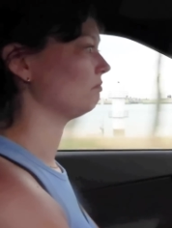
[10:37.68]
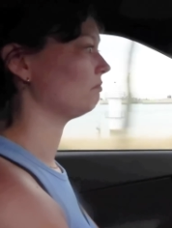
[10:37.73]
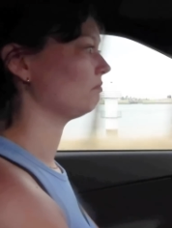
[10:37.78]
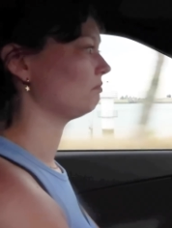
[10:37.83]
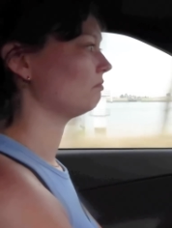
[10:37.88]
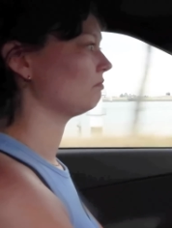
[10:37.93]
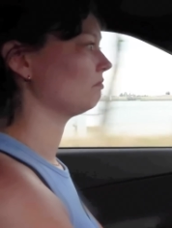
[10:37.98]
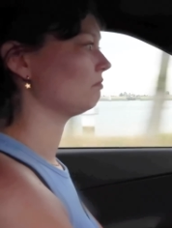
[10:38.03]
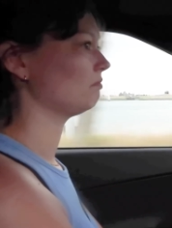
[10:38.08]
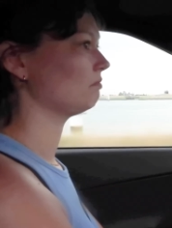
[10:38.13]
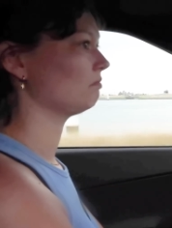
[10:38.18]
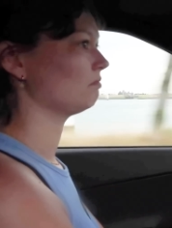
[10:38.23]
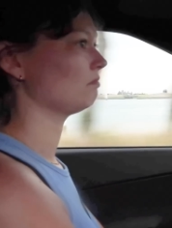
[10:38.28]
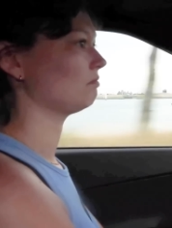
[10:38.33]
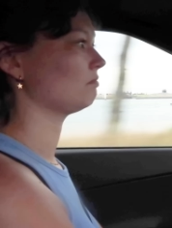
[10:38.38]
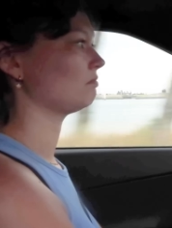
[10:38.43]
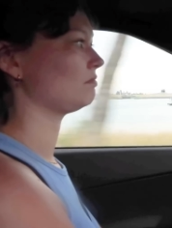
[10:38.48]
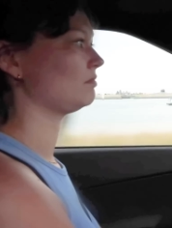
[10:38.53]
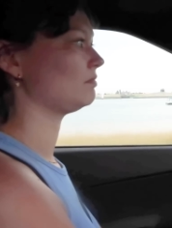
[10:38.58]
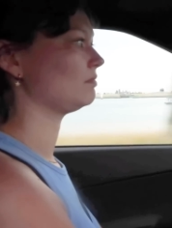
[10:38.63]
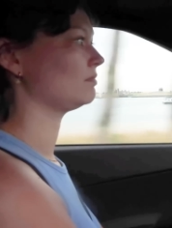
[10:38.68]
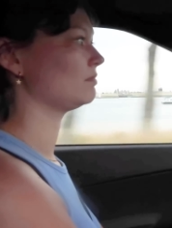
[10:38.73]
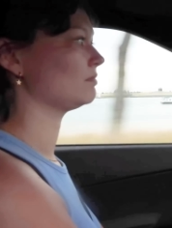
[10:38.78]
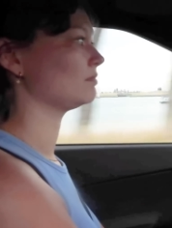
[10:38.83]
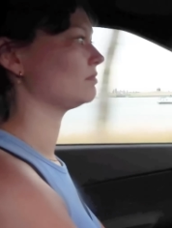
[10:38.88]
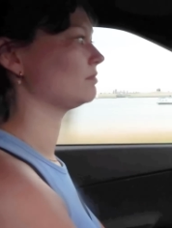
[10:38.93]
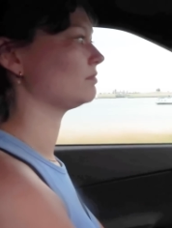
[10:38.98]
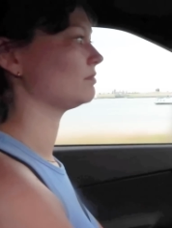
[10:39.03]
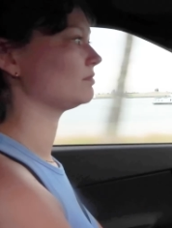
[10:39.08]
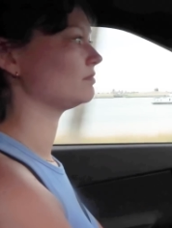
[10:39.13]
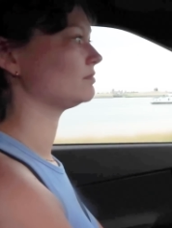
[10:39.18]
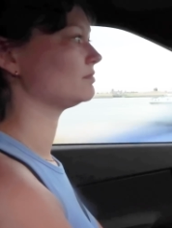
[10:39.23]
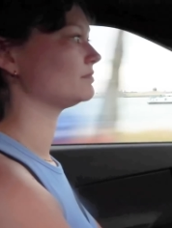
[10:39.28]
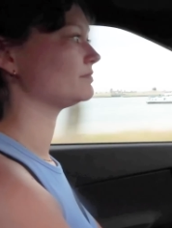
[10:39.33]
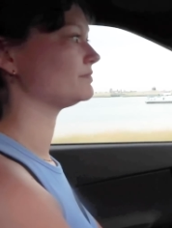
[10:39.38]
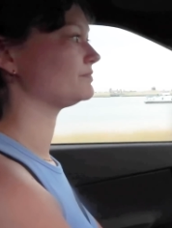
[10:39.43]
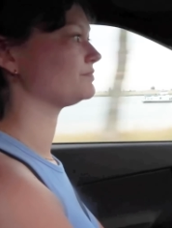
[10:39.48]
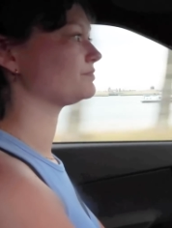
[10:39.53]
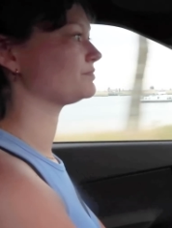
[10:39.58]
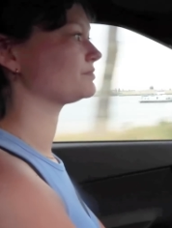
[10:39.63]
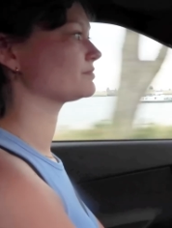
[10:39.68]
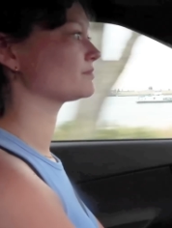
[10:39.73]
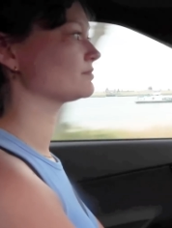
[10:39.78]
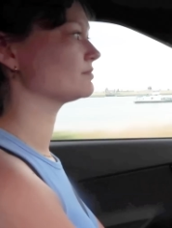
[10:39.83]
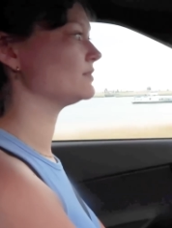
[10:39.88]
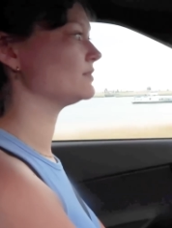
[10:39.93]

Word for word: you get a lot of value out of your money.